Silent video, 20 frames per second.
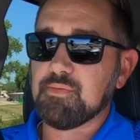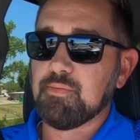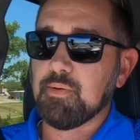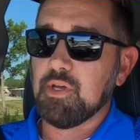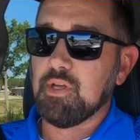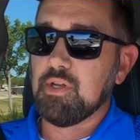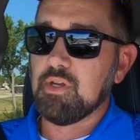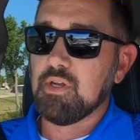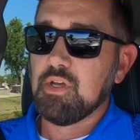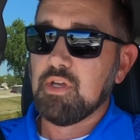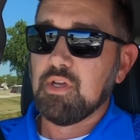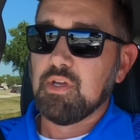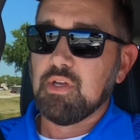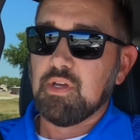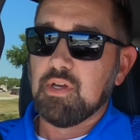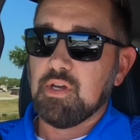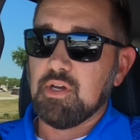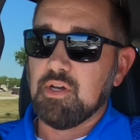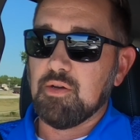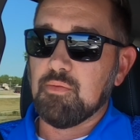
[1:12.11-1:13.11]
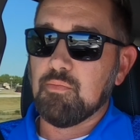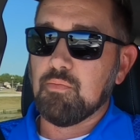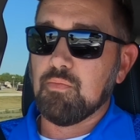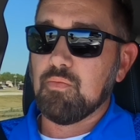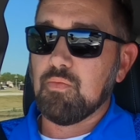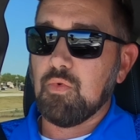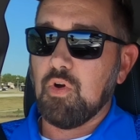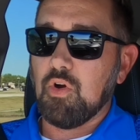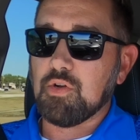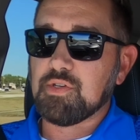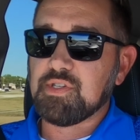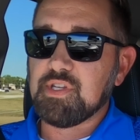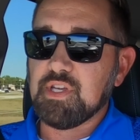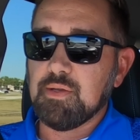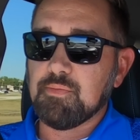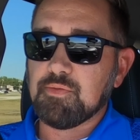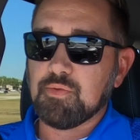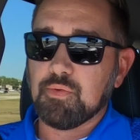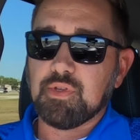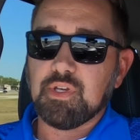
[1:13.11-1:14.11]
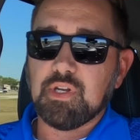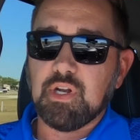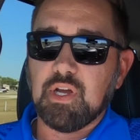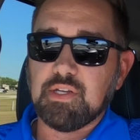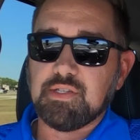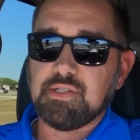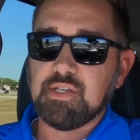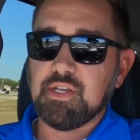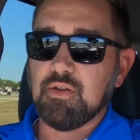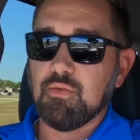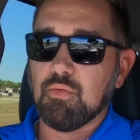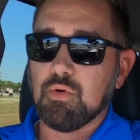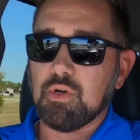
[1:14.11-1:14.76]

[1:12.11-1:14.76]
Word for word: but um, our teams within IT